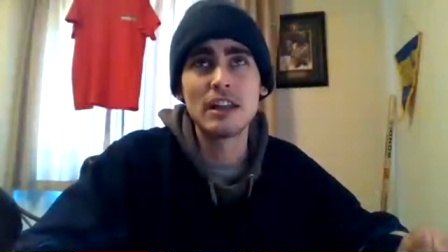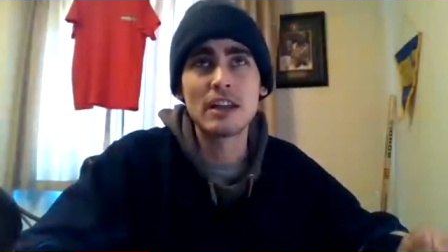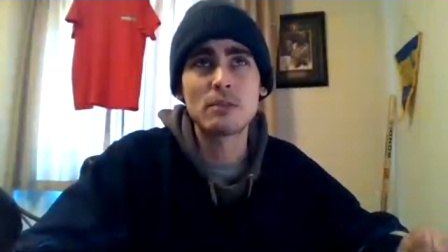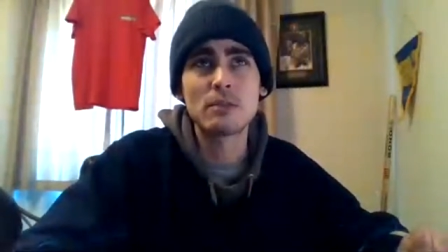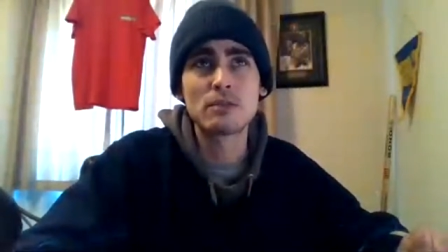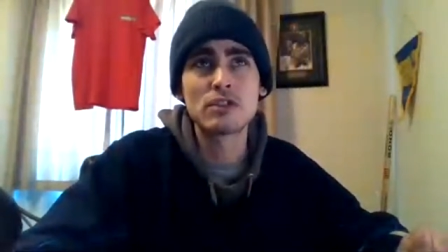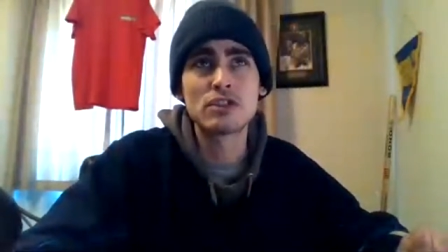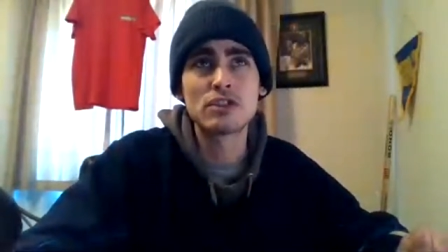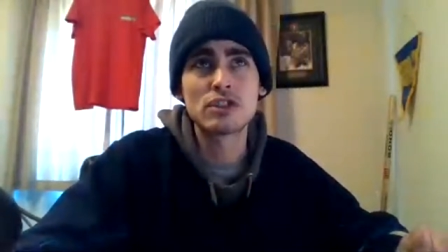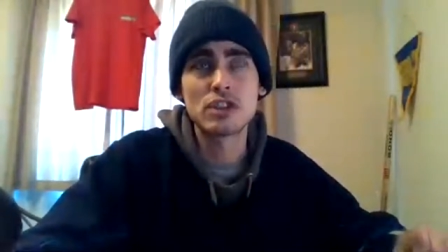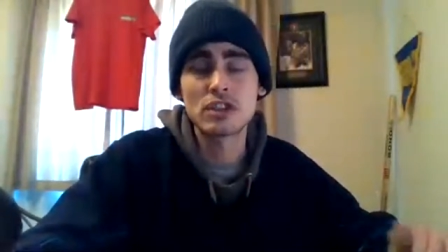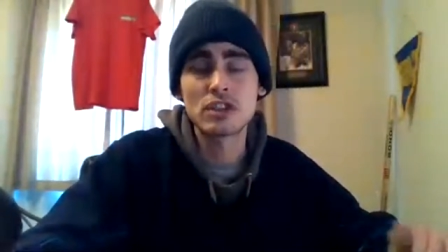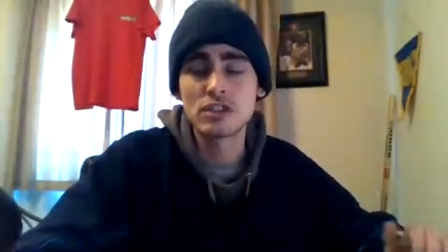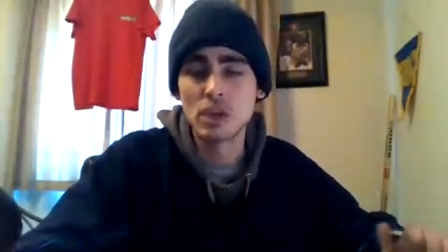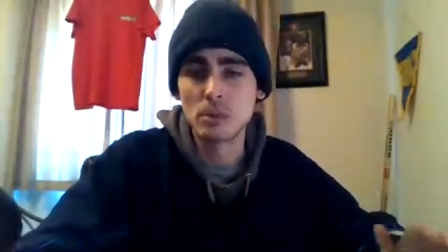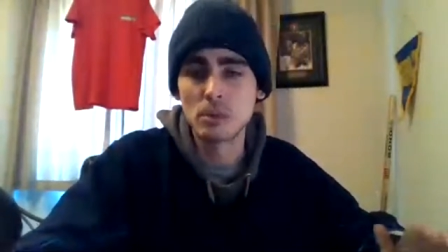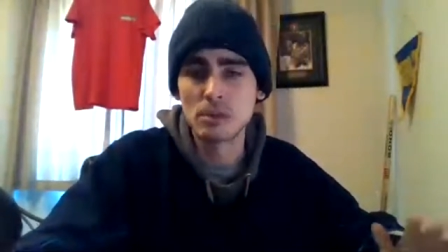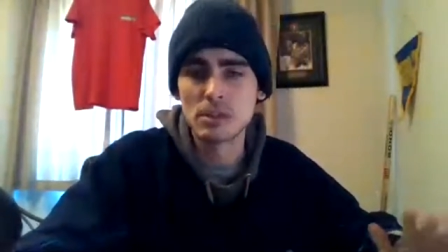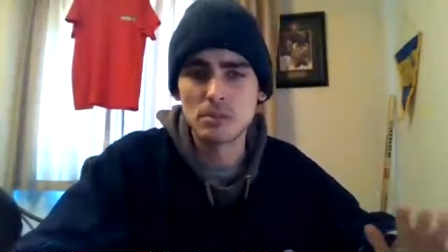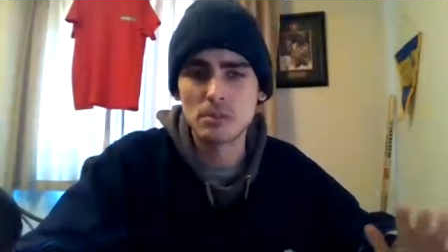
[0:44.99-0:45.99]
and we're just
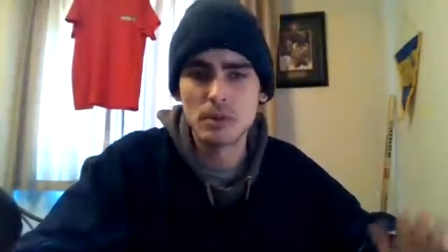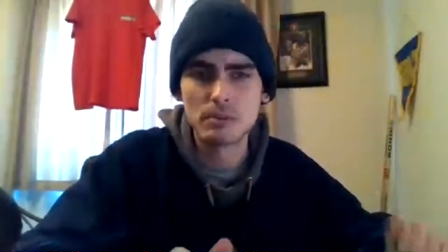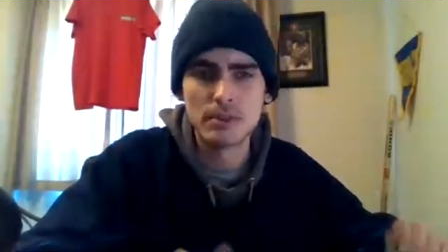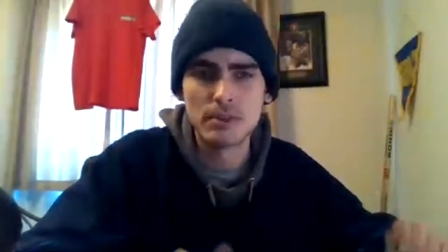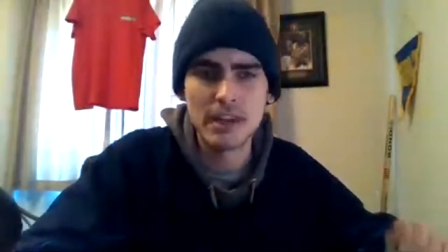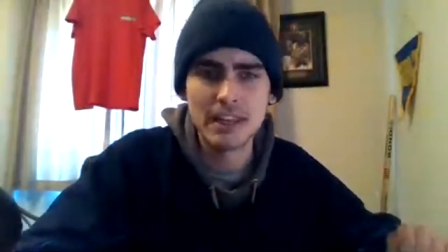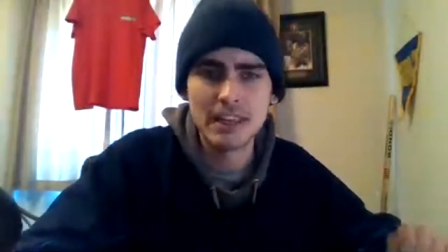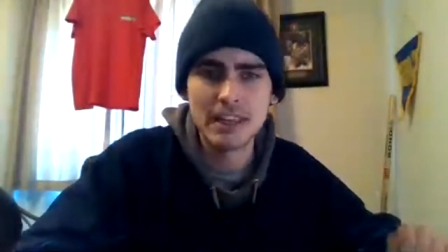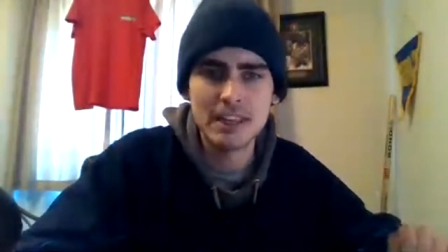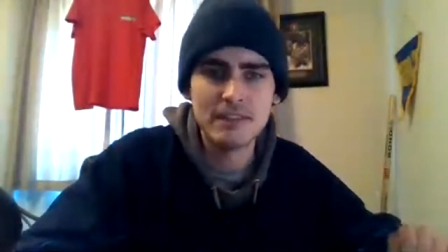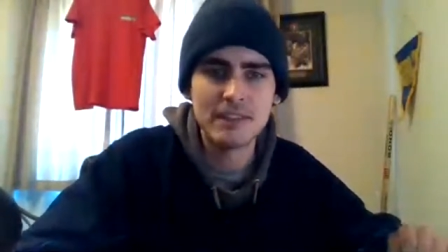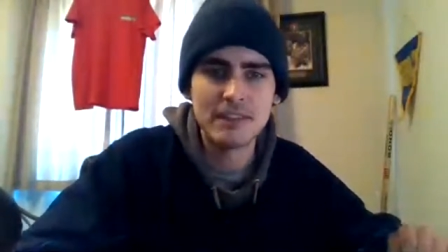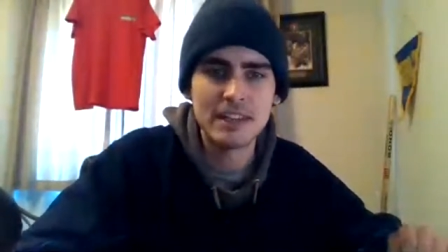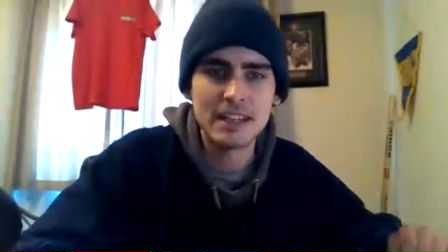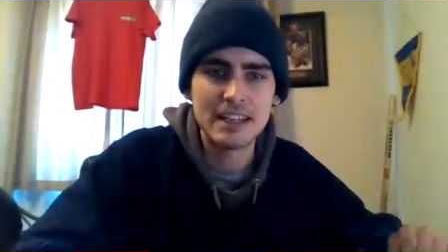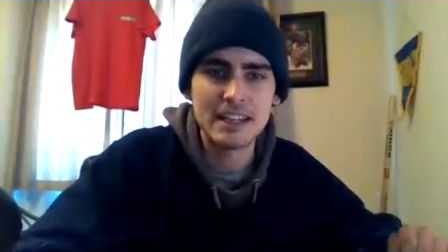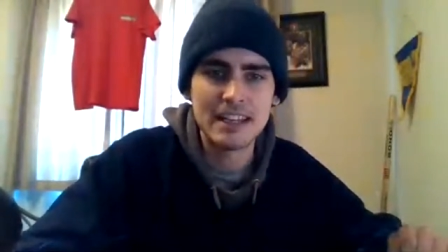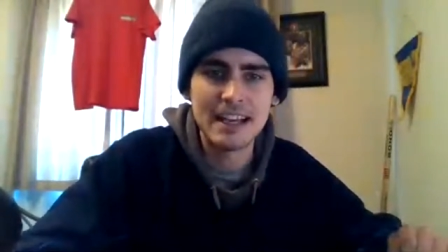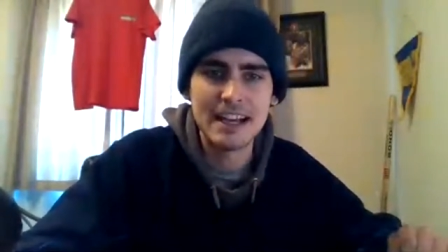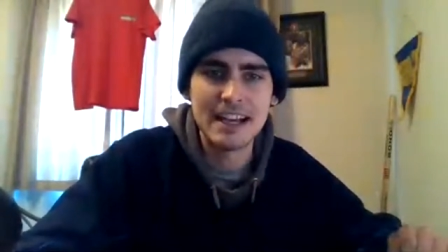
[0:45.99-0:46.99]
almost about break even
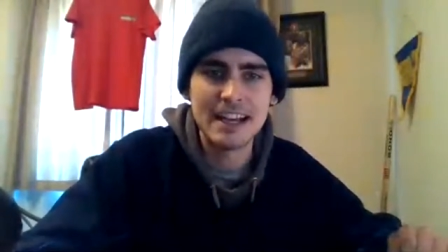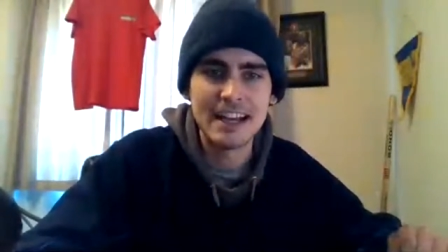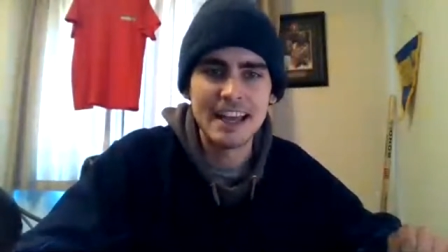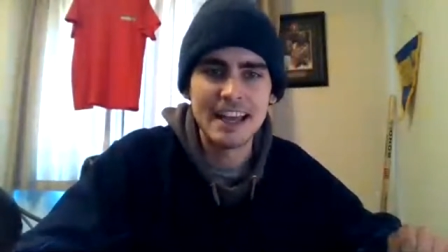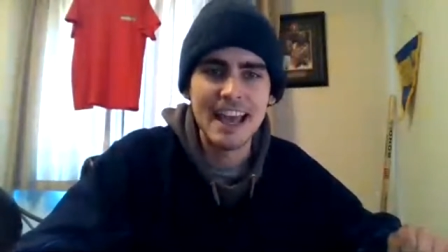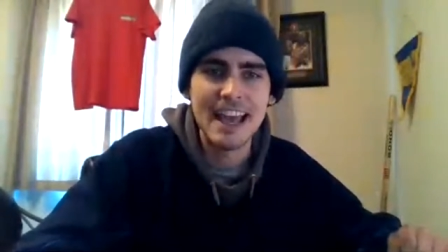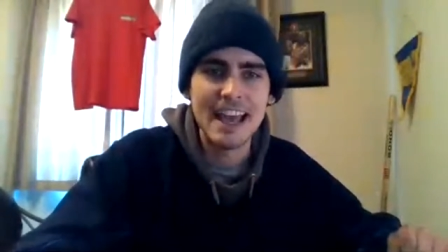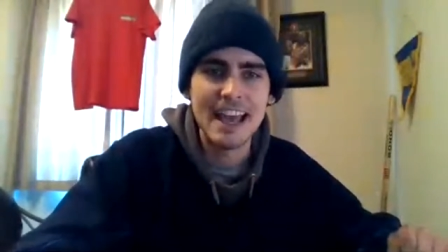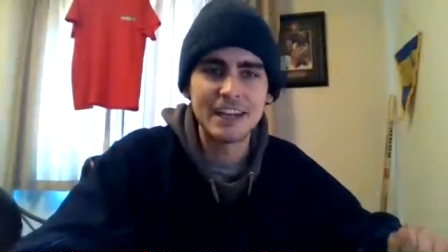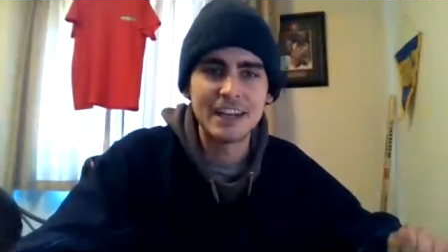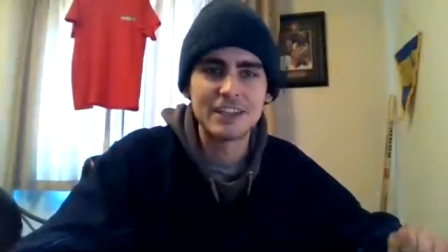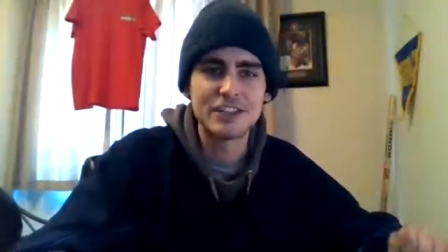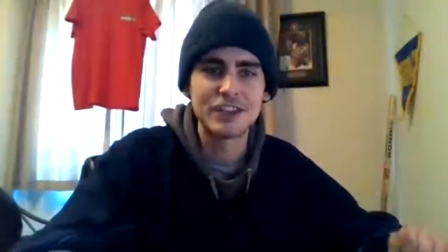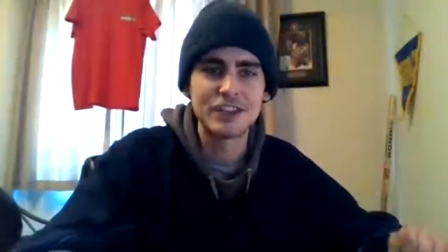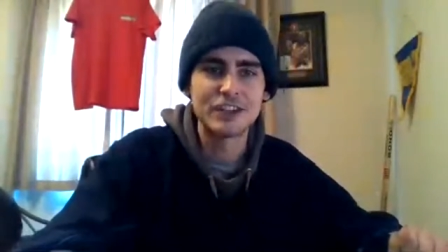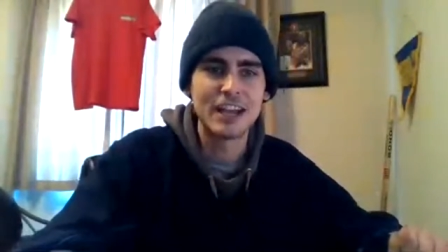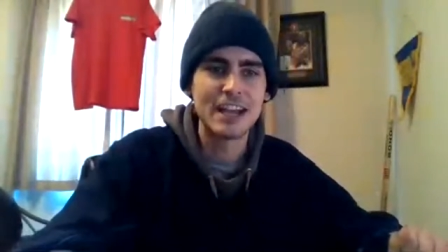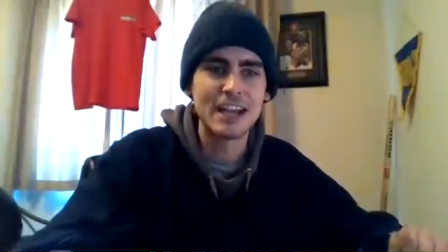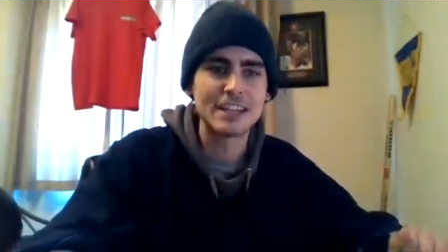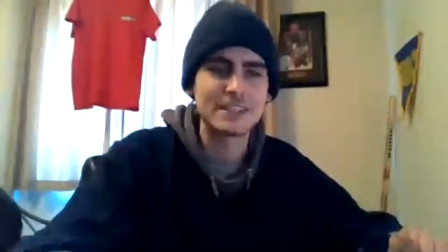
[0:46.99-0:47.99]
in
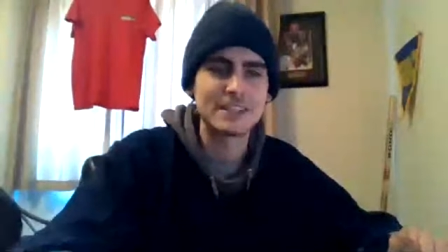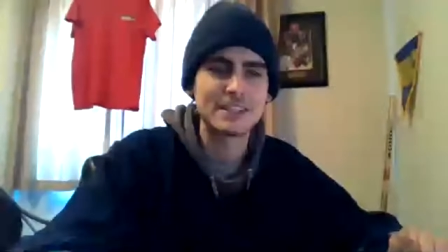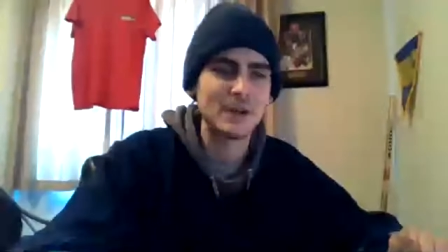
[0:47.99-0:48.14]
NHL, guys.